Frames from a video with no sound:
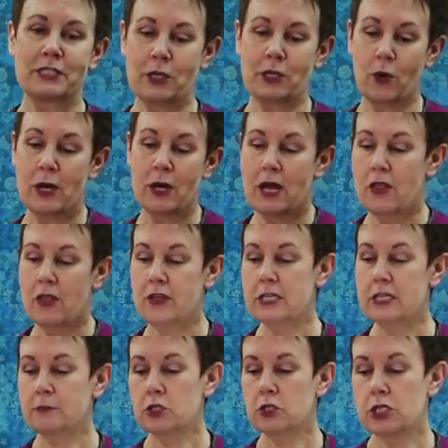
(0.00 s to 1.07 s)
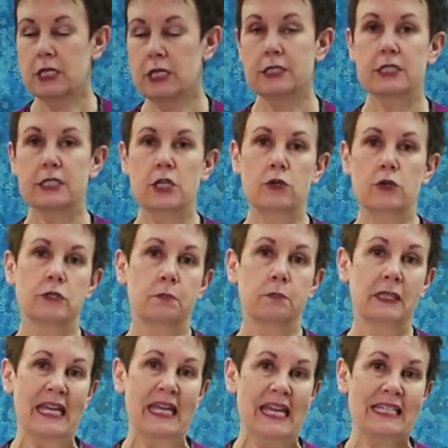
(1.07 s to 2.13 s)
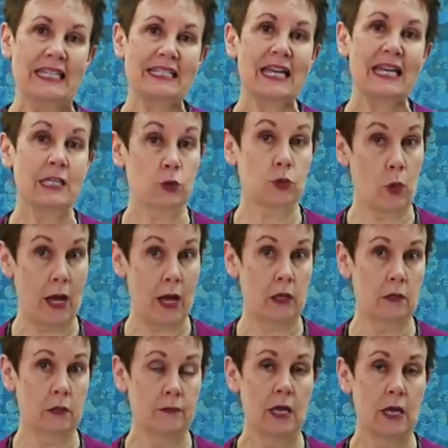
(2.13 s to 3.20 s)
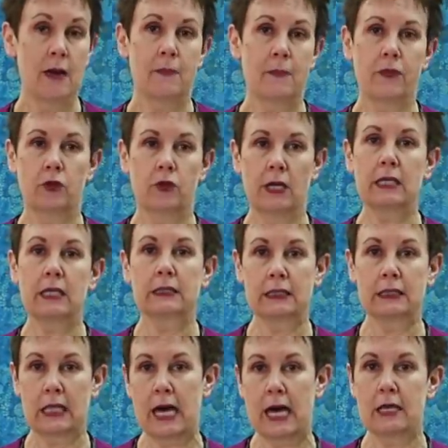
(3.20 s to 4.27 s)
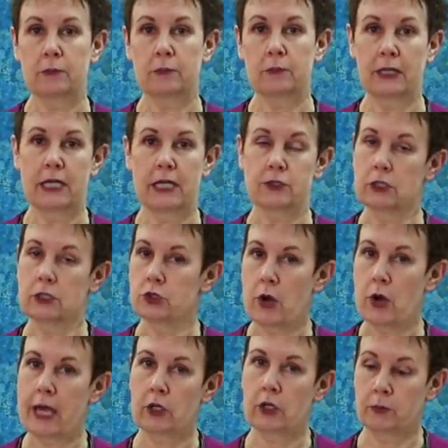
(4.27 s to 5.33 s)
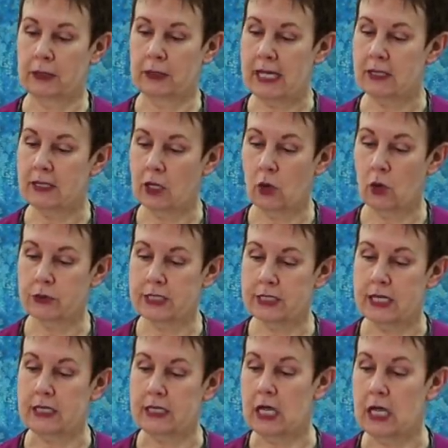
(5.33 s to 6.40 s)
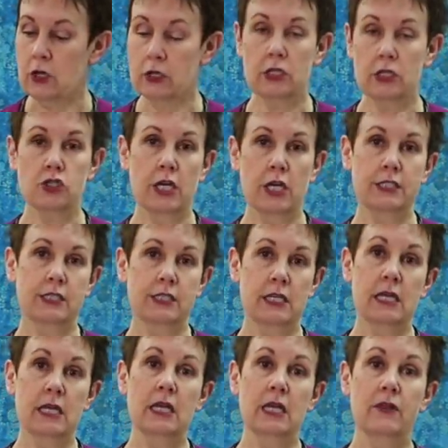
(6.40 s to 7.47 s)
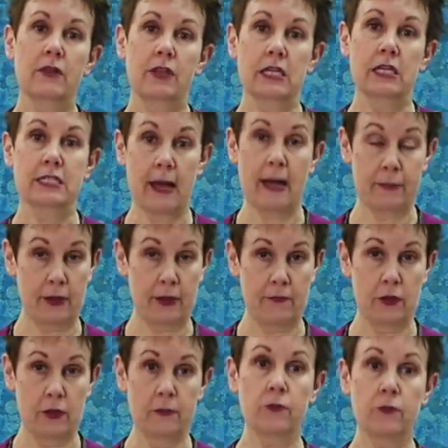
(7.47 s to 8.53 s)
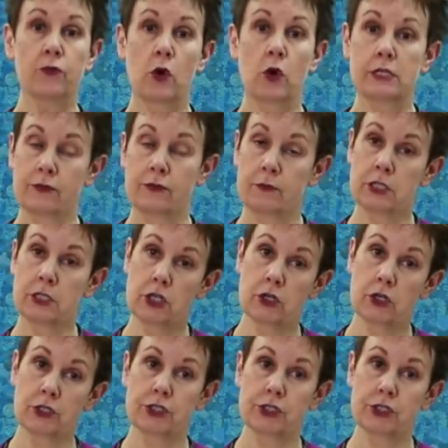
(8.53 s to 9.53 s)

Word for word: So these machines use blades as well, but they're like a little cutting blade, a little triangular blade that goes in, and you can adjust the the depth of them for different materials.